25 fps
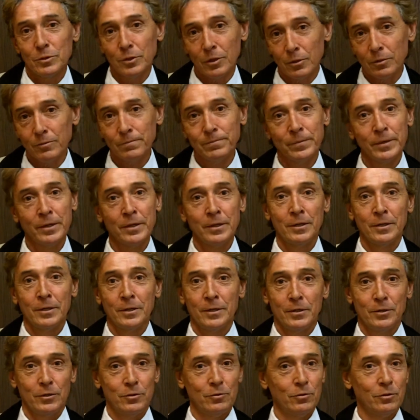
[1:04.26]
So
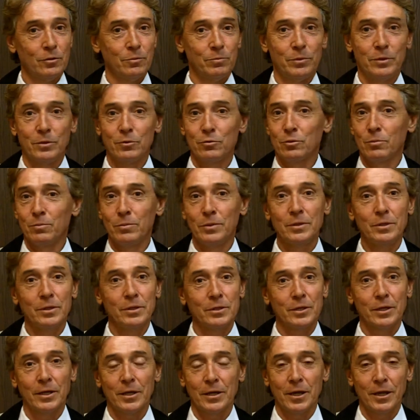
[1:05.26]
you all have been
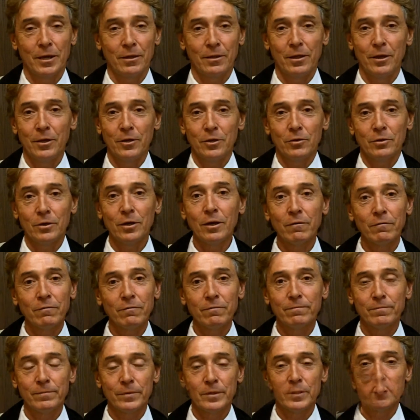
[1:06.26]
tremendous, and I can't thank you enough.
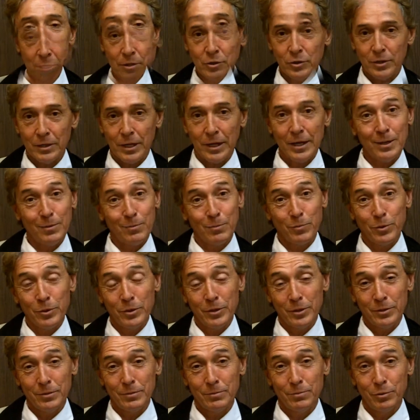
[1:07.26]
Actually, I had a
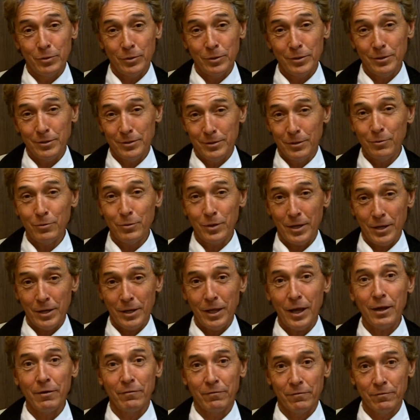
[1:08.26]
pretty okay
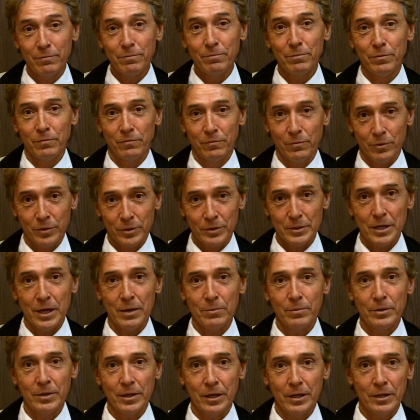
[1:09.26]
life before this
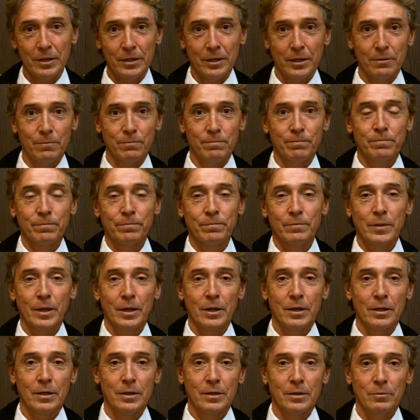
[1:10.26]
happened. I
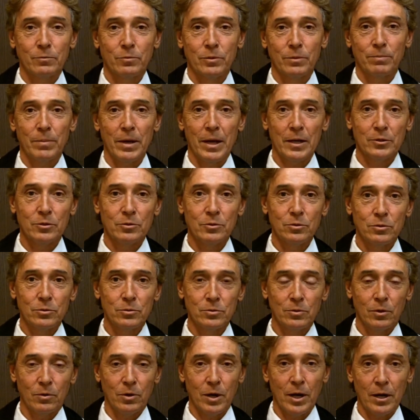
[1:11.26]
went back
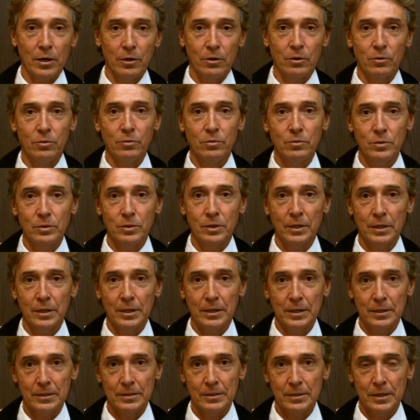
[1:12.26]
to Ohio,
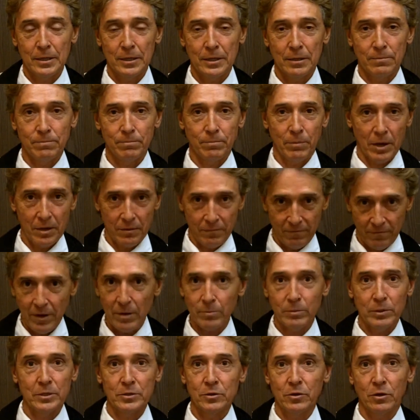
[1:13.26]
and my
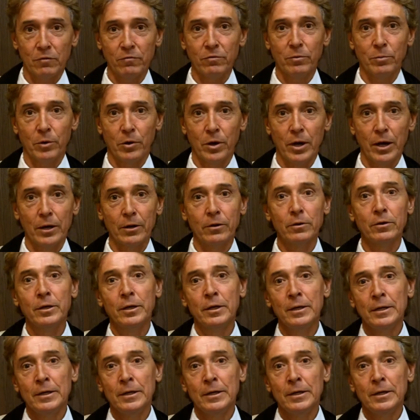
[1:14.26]
family is all from Ohio.